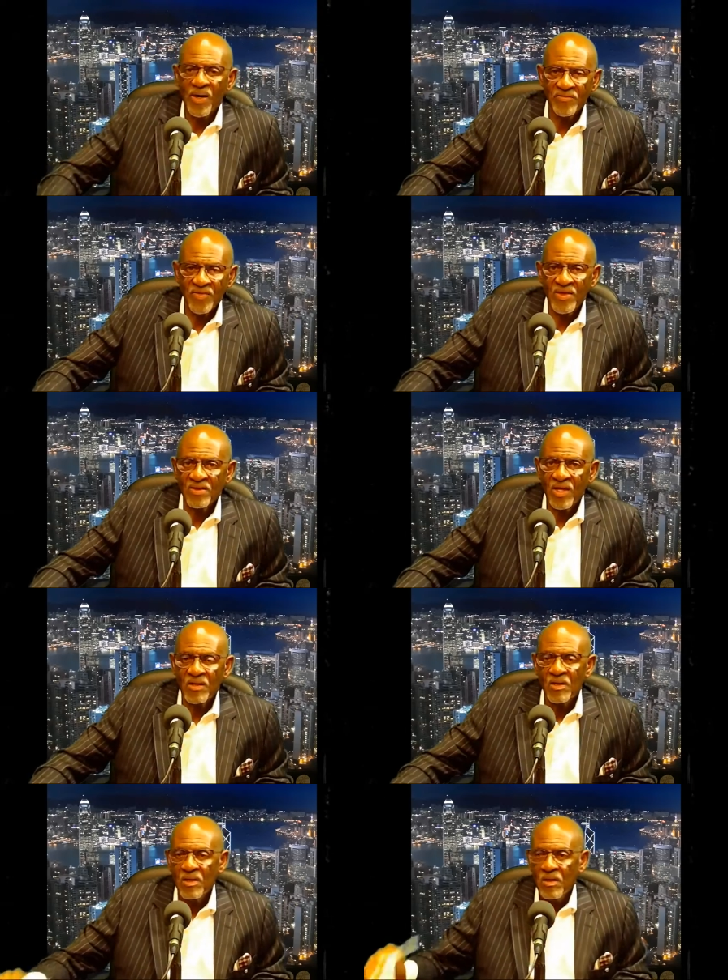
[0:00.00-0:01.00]
might think
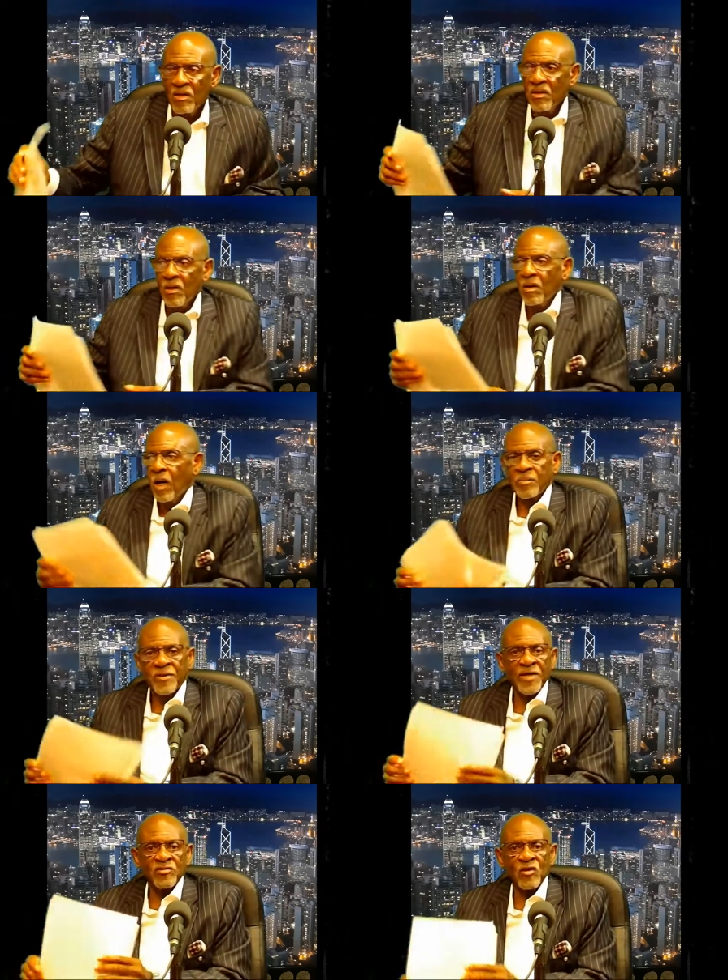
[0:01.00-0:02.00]
that I'm
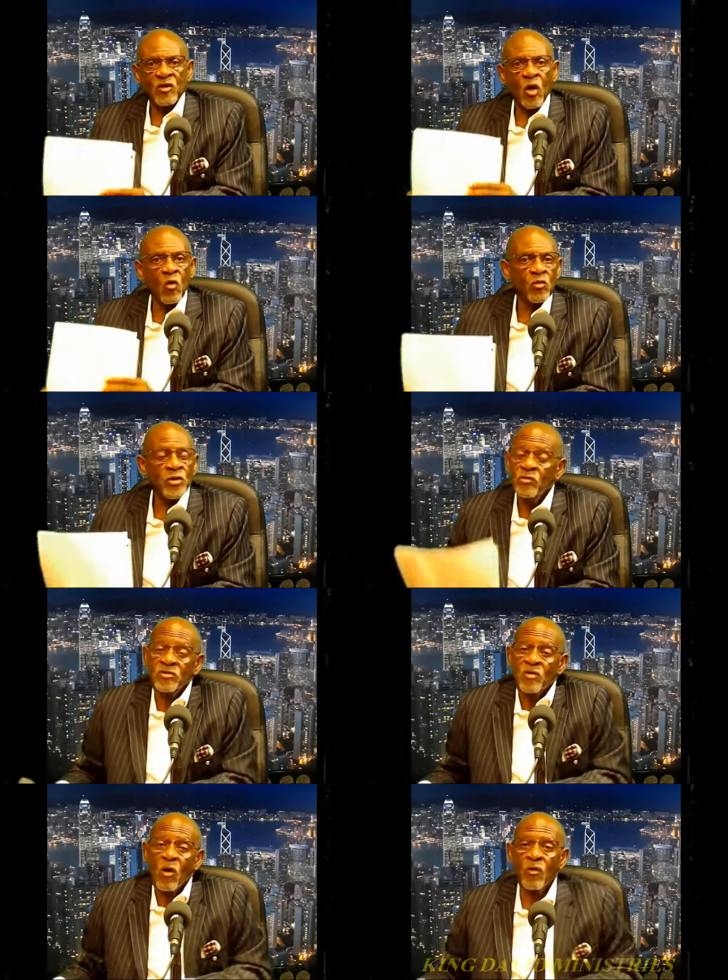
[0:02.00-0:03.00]
catching a cold. You
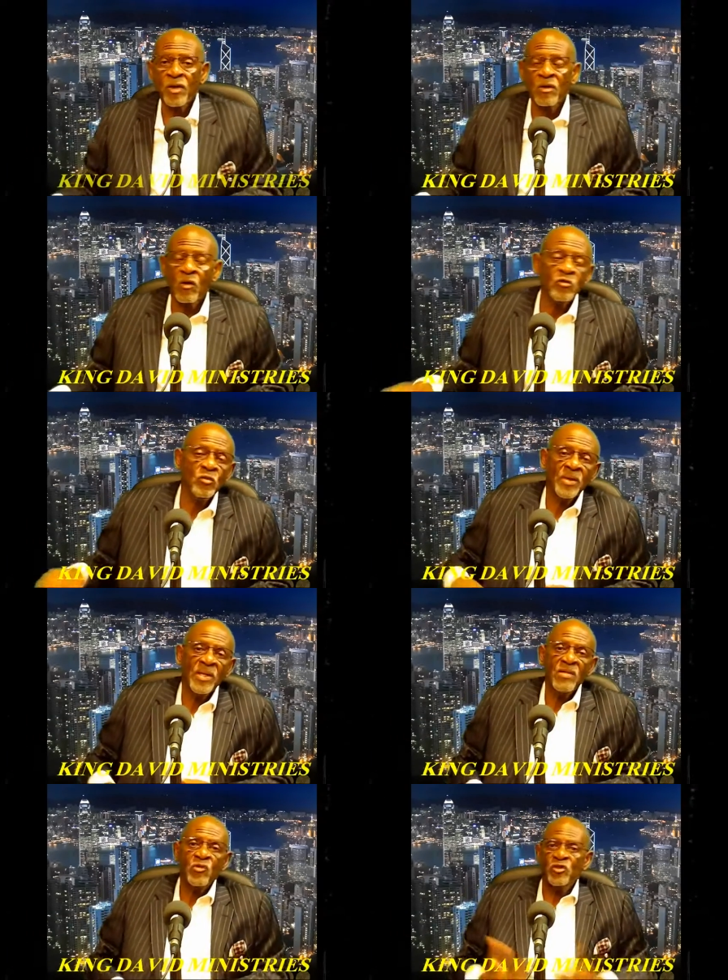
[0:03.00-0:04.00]
just caught it because you
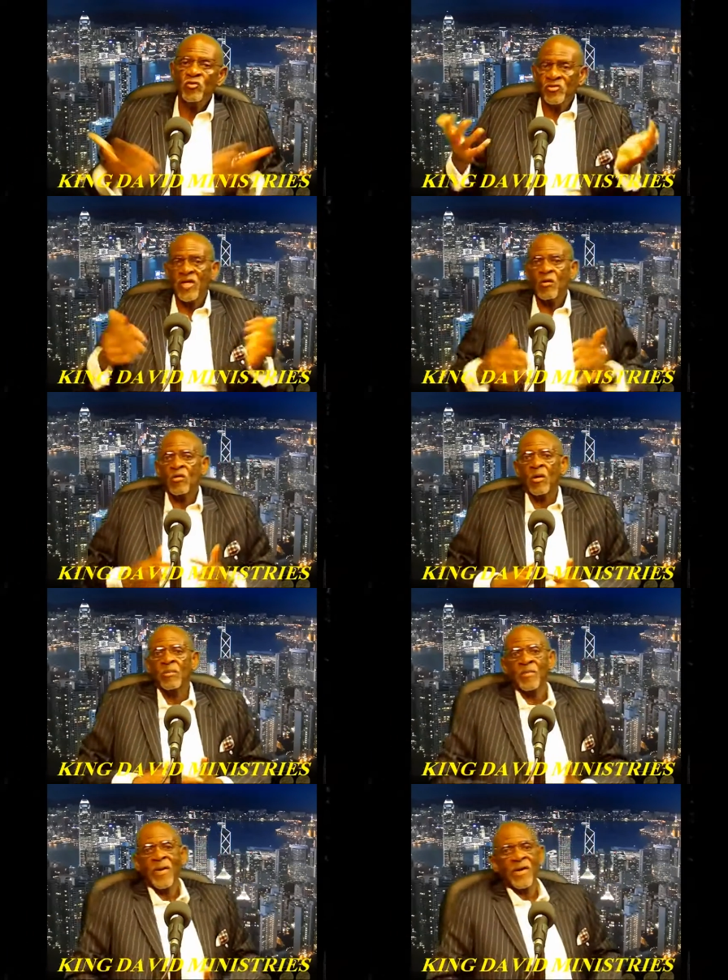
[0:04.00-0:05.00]
believe what you say gonna
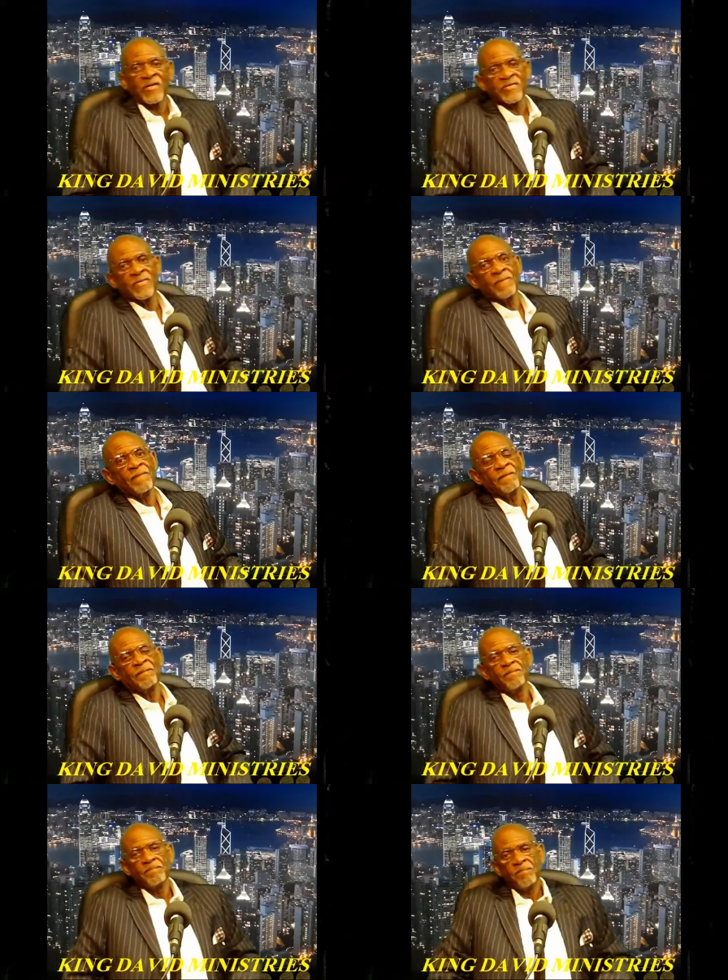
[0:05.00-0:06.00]
come to pass.
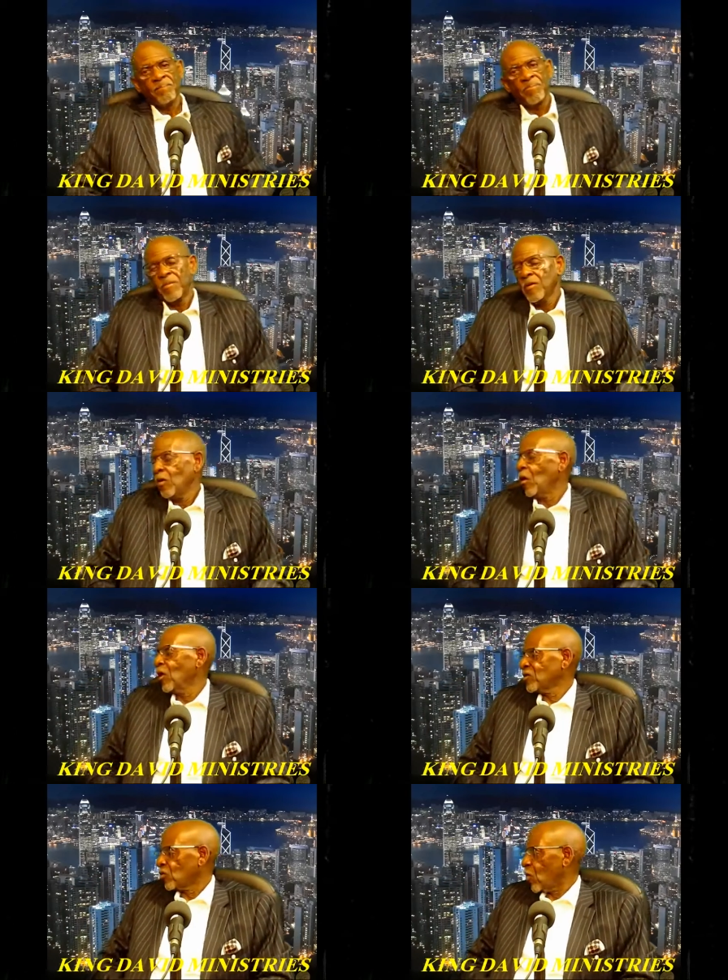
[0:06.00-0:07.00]
Oh,
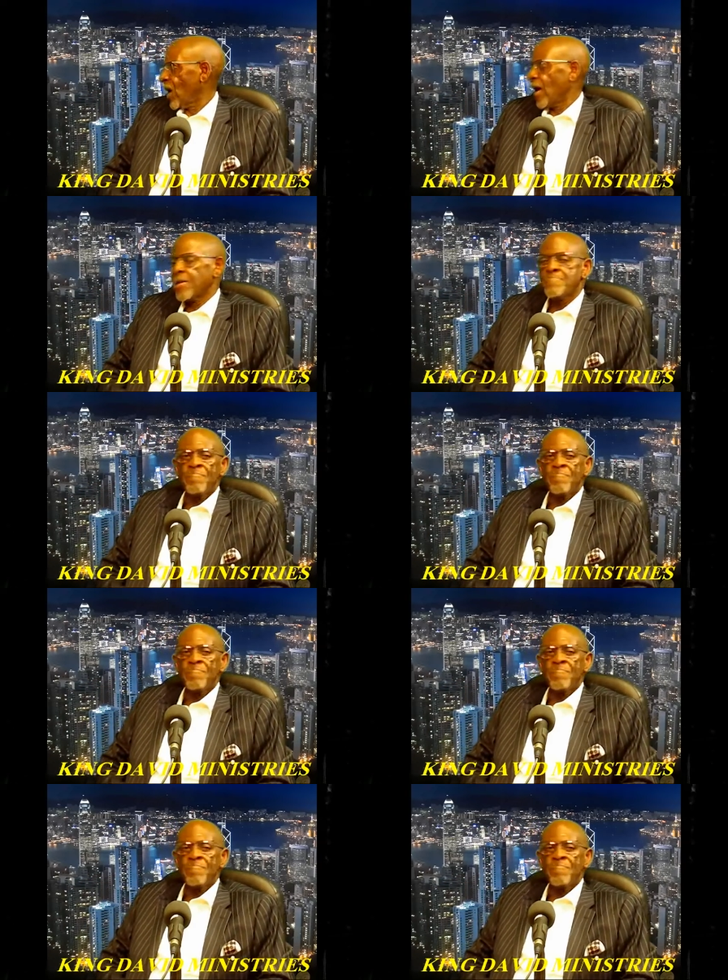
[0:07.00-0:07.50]
it's quiet.